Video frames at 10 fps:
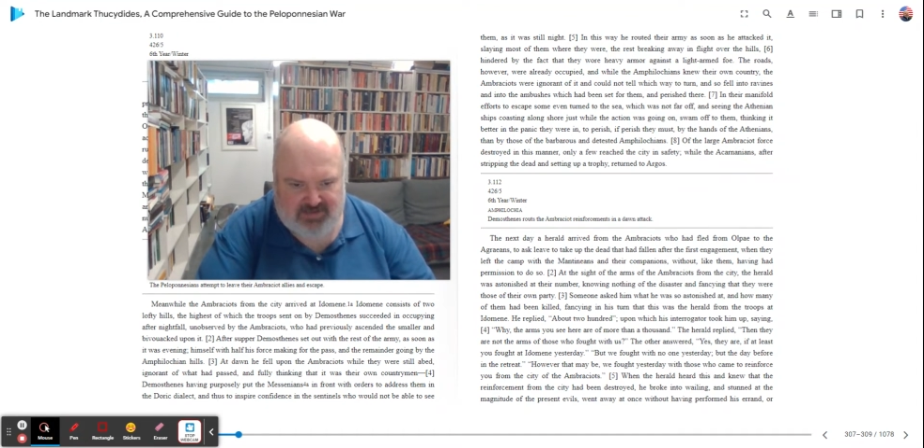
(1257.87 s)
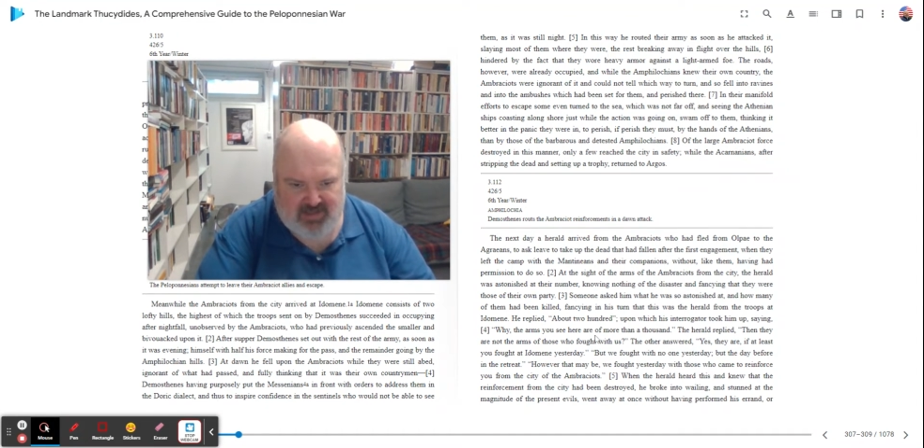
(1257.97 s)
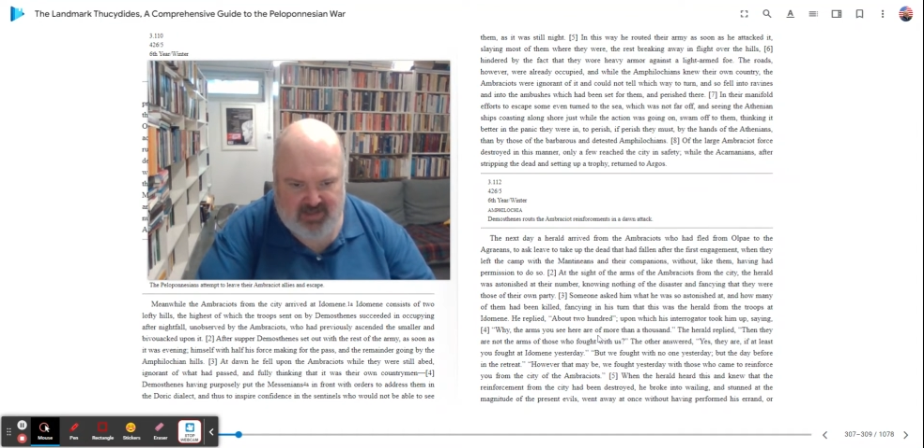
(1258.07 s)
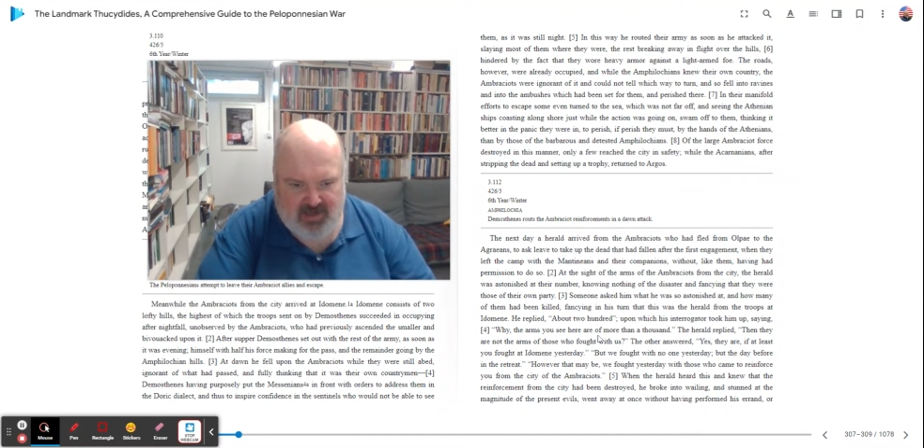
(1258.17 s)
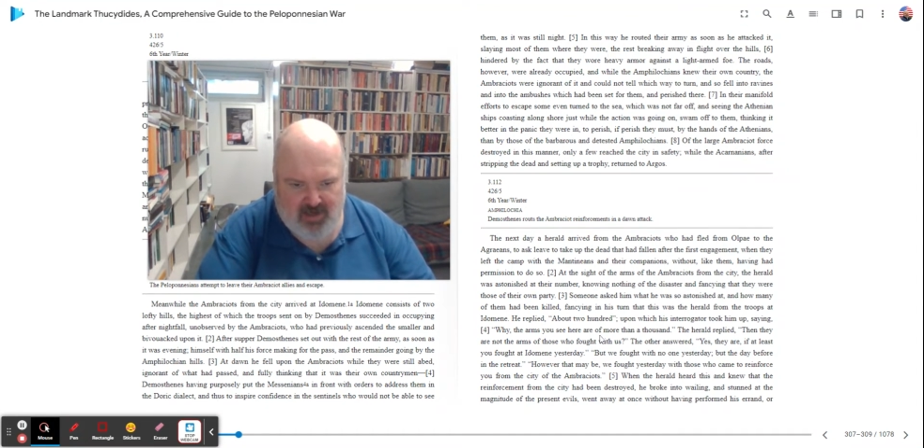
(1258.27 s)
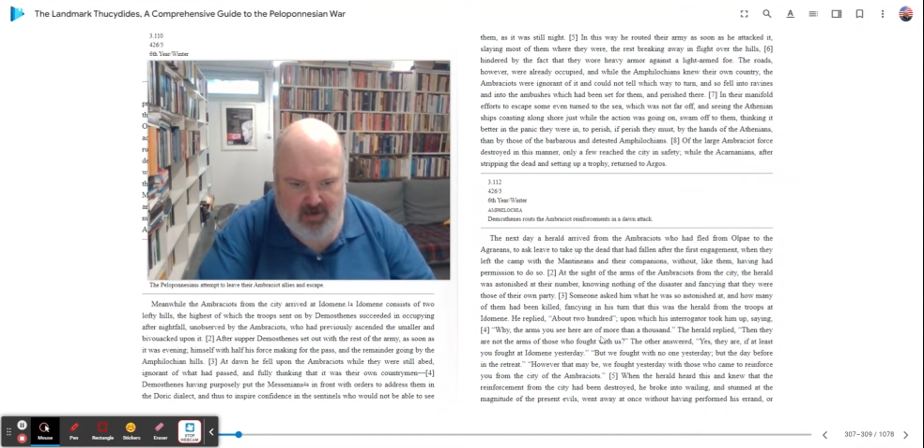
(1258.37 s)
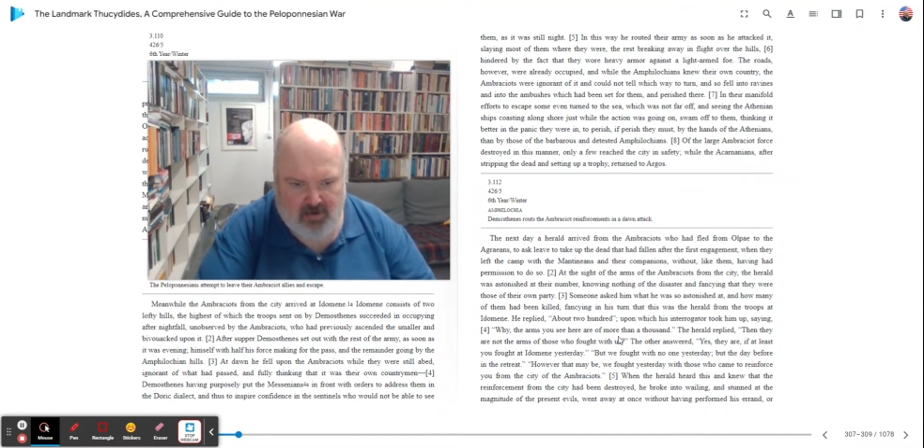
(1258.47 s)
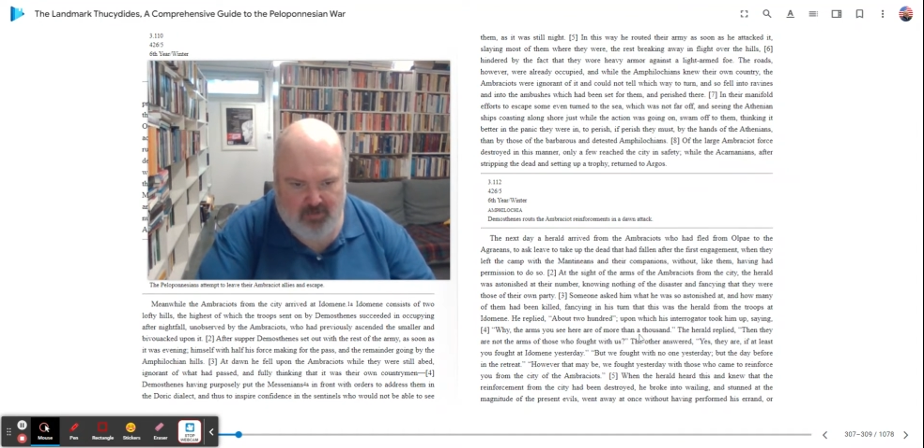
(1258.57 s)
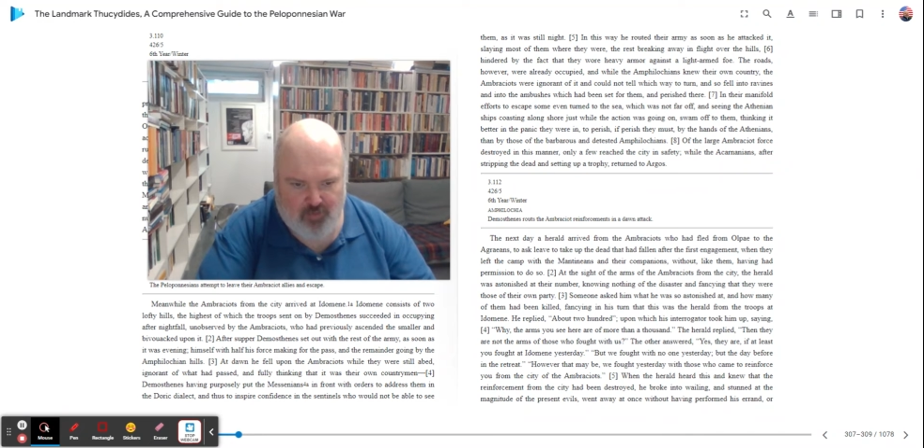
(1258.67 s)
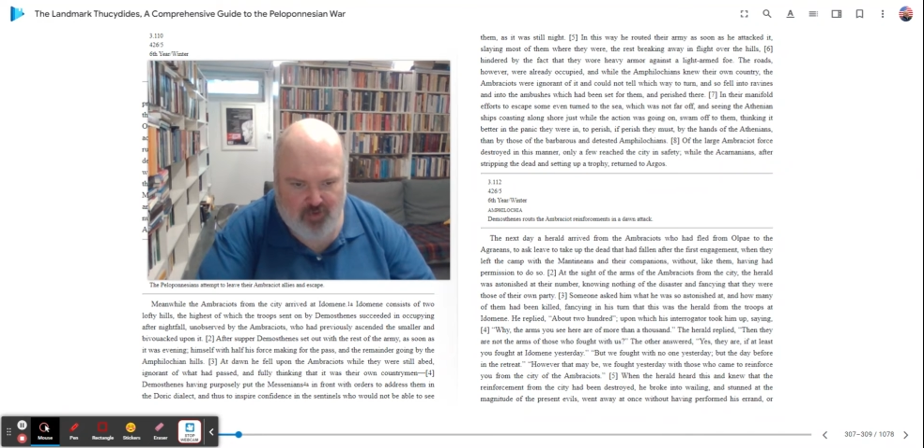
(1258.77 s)
see
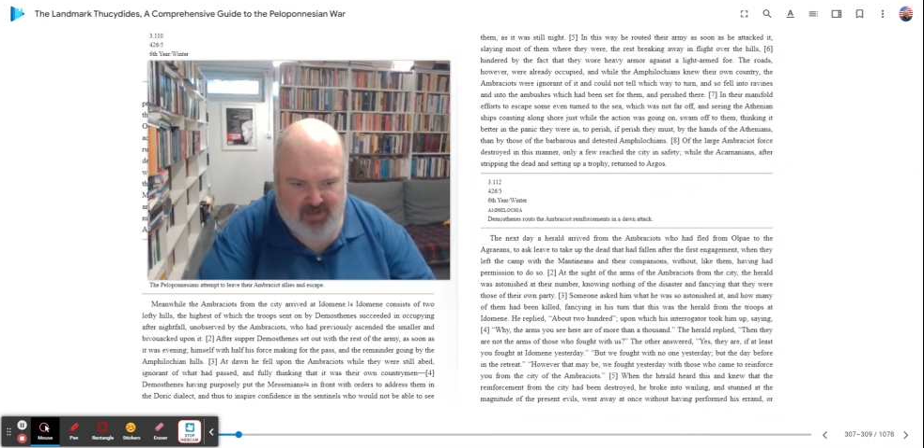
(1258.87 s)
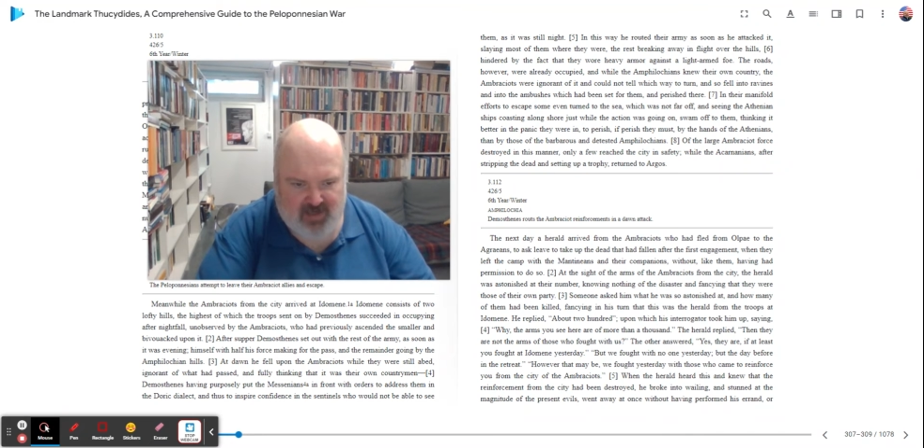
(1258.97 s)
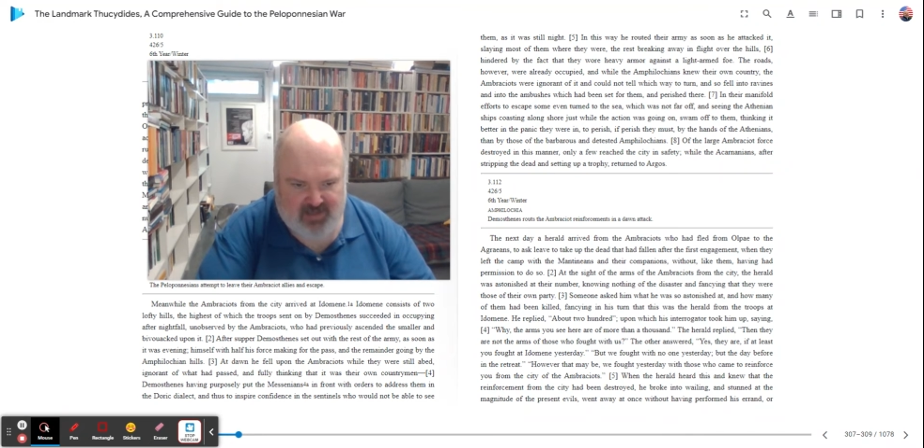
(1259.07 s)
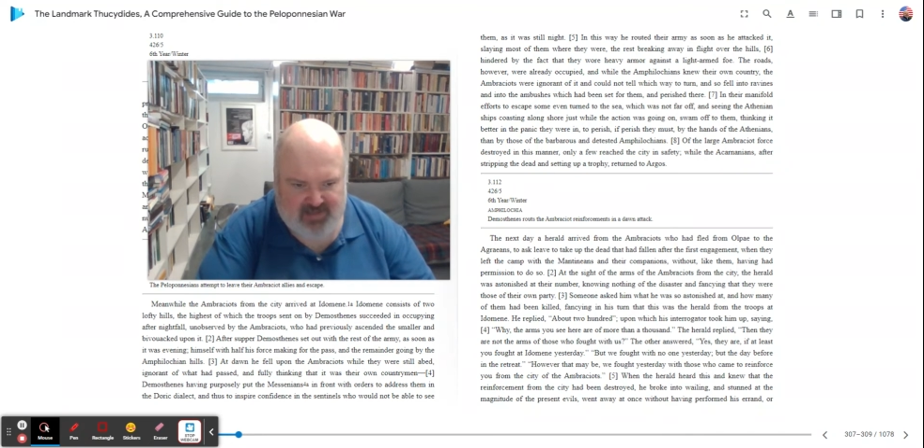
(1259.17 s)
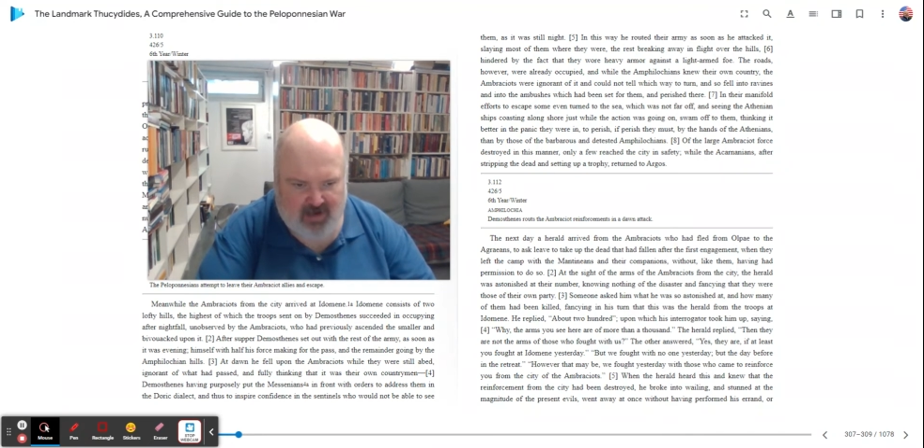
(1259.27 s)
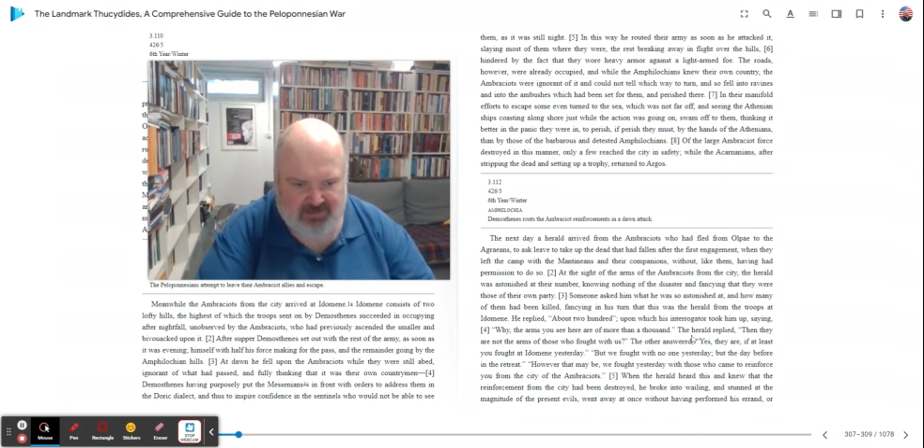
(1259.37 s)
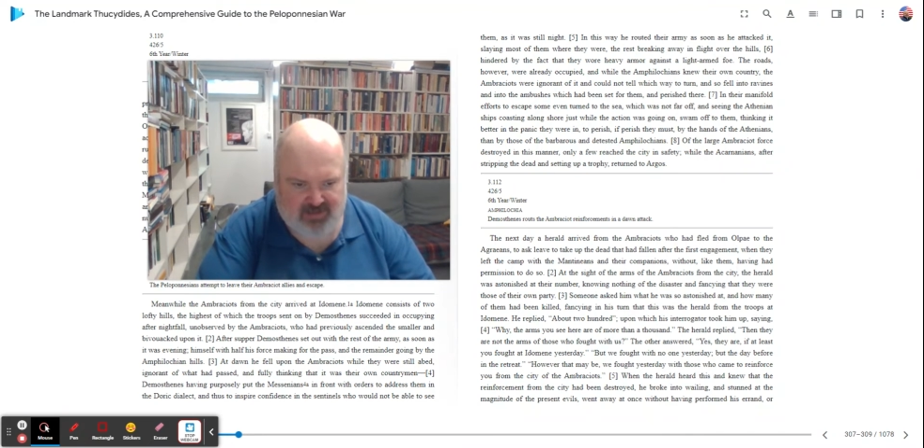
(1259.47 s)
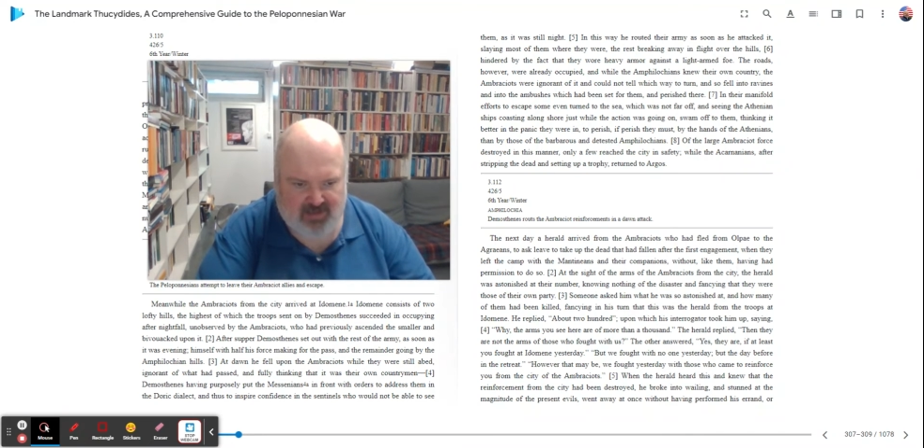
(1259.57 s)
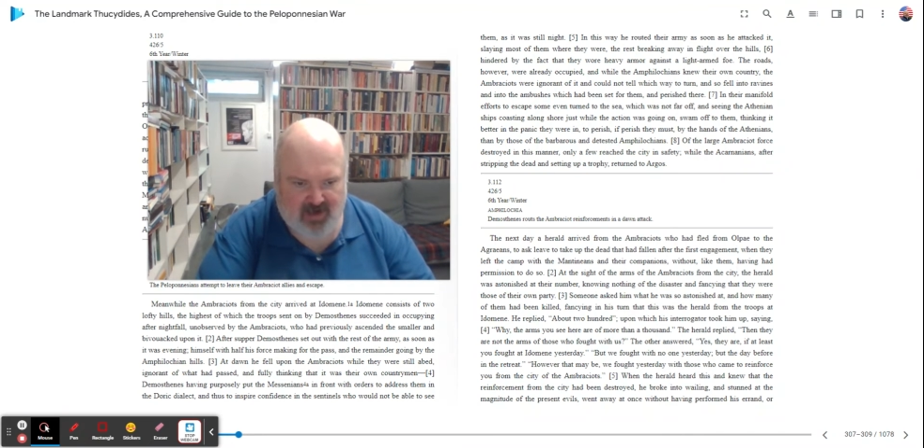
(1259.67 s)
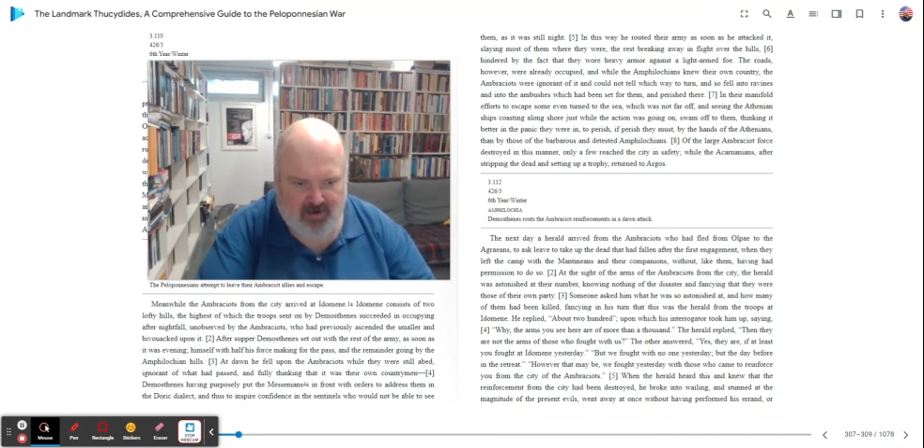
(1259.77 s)
here are more than a thousand?